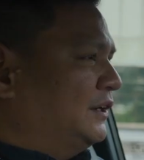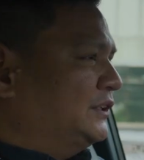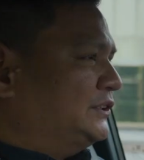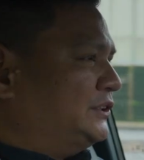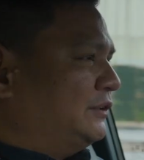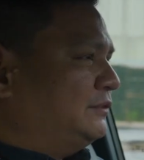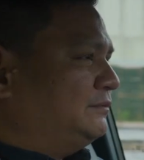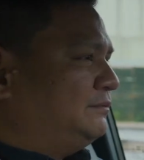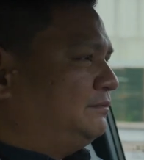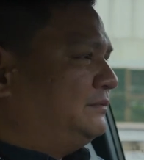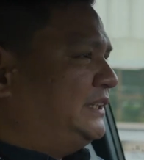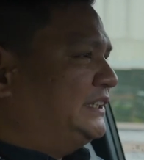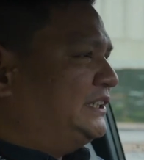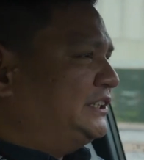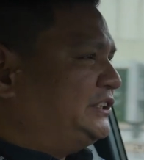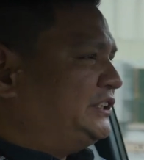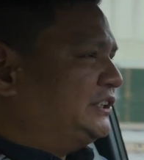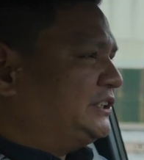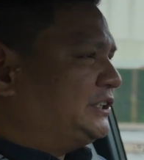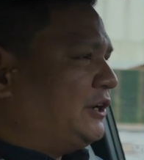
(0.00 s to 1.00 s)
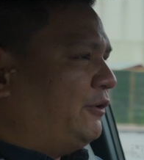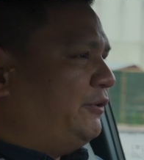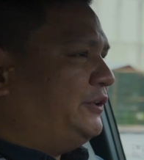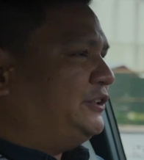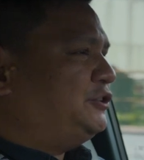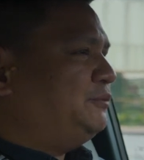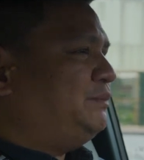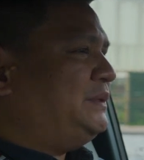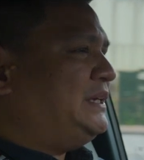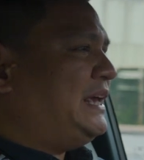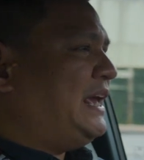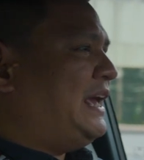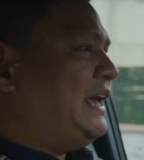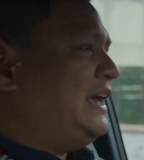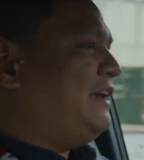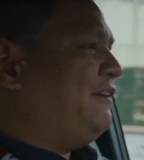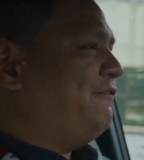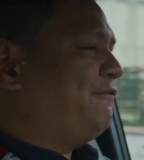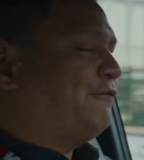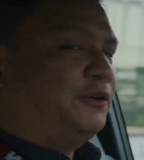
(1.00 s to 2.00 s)
So this is just going to be
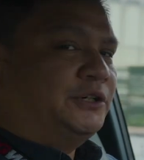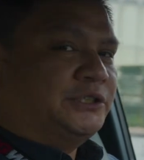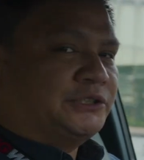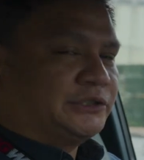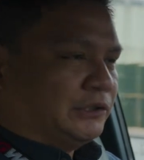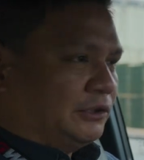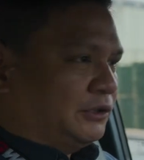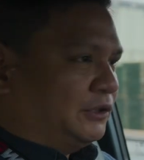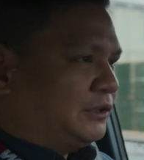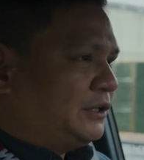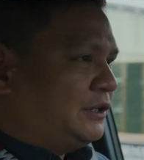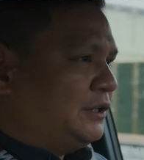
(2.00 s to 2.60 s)
a first look.